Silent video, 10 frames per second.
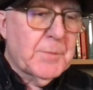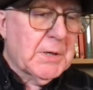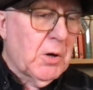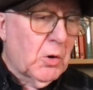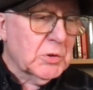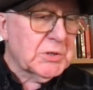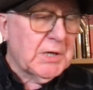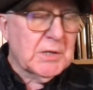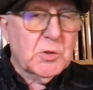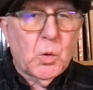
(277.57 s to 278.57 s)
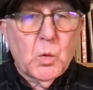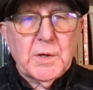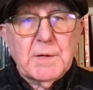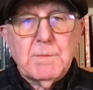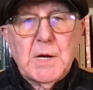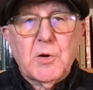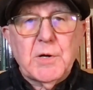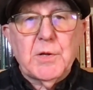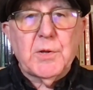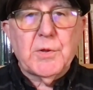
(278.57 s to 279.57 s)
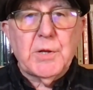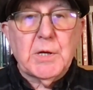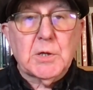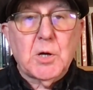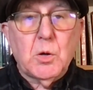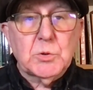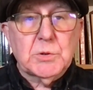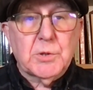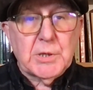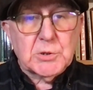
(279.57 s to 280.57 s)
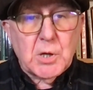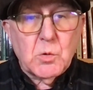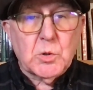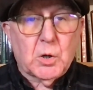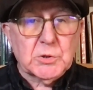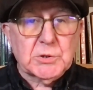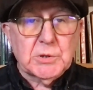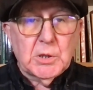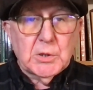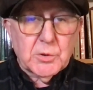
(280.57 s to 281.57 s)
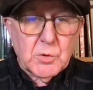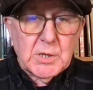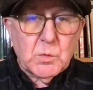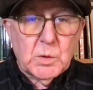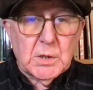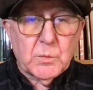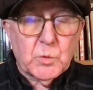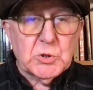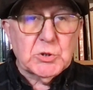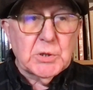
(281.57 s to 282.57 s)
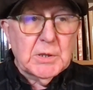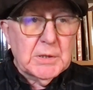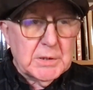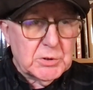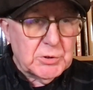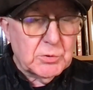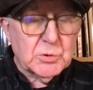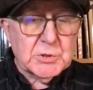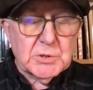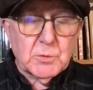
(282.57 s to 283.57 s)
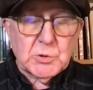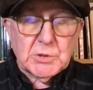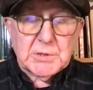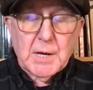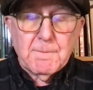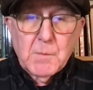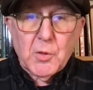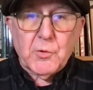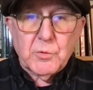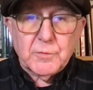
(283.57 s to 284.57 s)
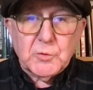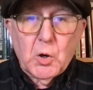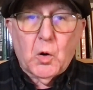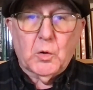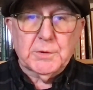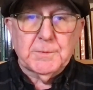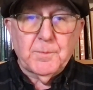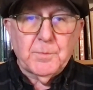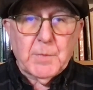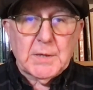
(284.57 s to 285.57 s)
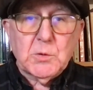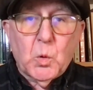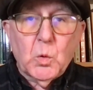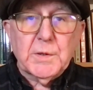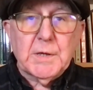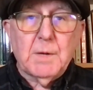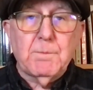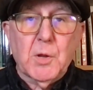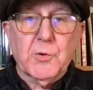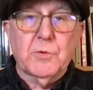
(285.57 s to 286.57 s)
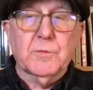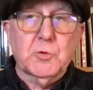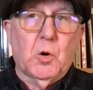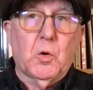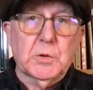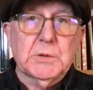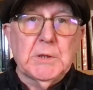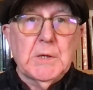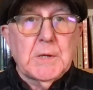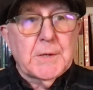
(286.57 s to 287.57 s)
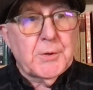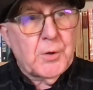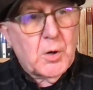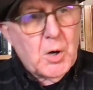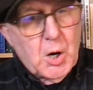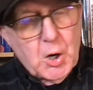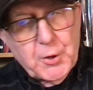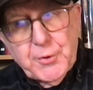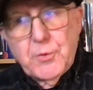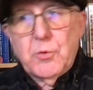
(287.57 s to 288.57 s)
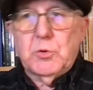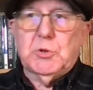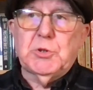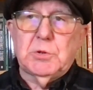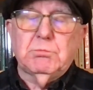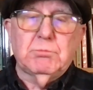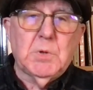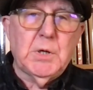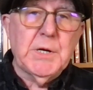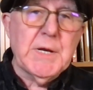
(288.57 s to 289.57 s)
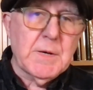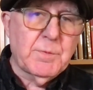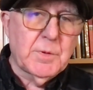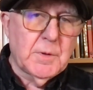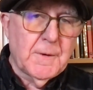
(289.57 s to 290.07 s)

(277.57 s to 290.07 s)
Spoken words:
because in calling Mary Theotokos, the Greek word which is used to say Mother of God, by calling her Mother of God, a huge leap